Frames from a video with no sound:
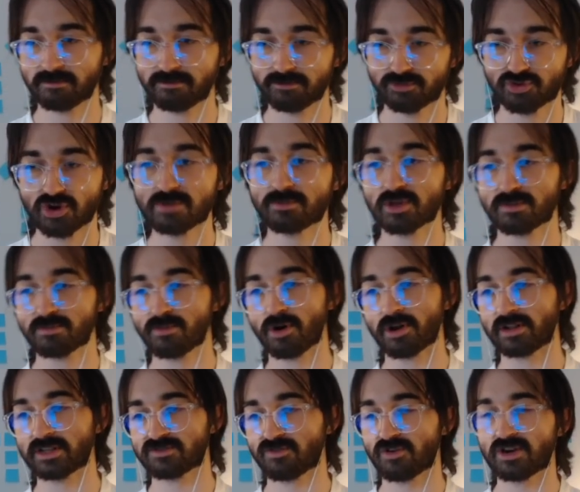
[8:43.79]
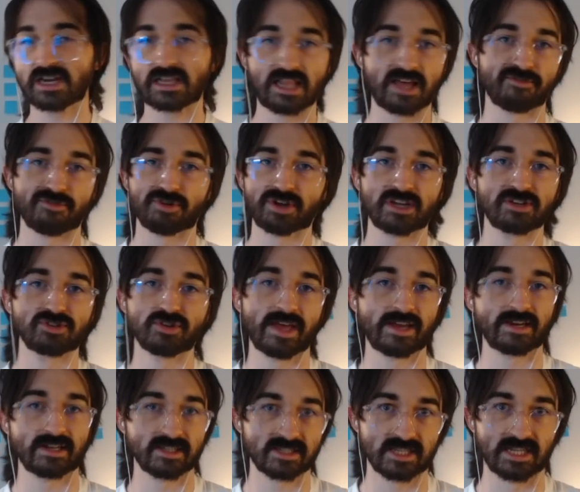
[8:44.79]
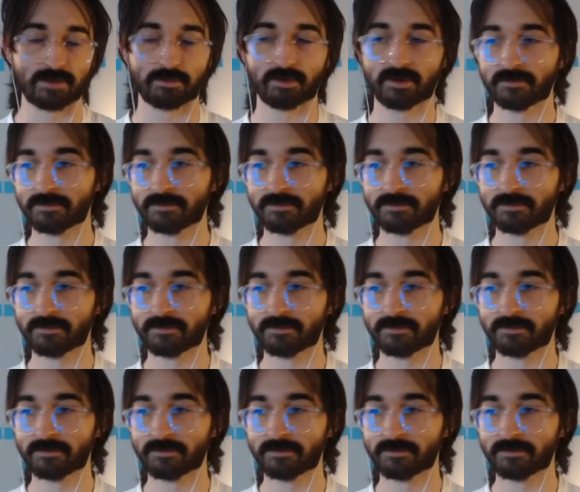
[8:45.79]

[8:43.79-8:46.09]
Dreambooth model is very clever. It can do that in its sleep.